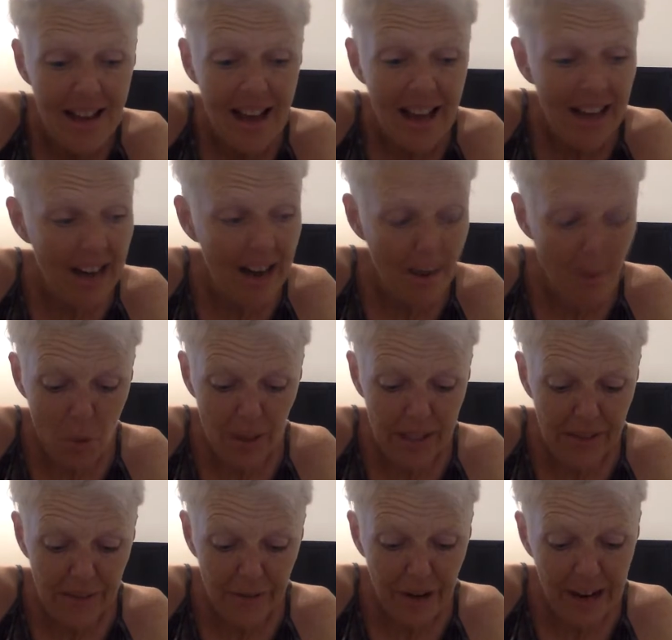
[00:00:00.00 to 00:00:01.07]
And I'm always
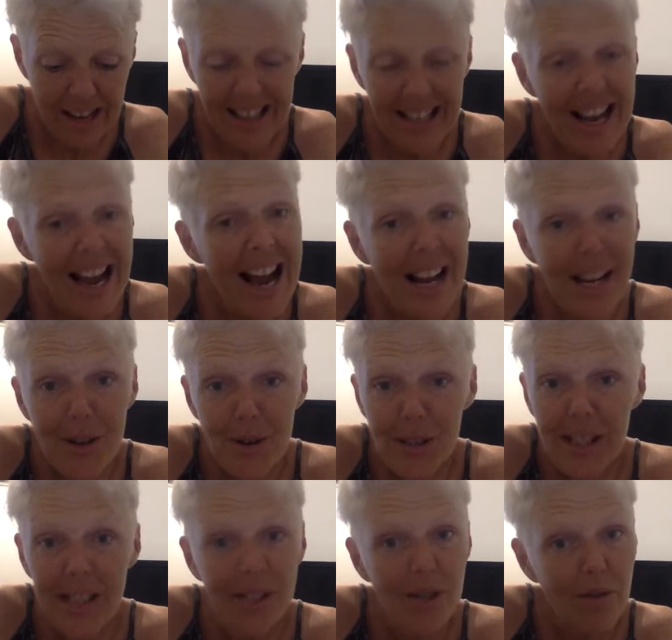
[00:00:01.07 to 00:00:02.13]
afraid. And yeah, I use
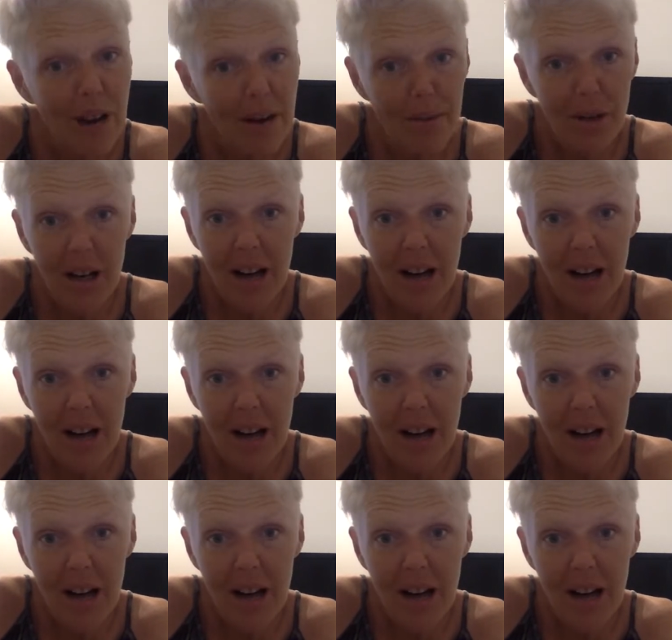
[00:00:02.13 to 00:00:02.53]
a scrubber,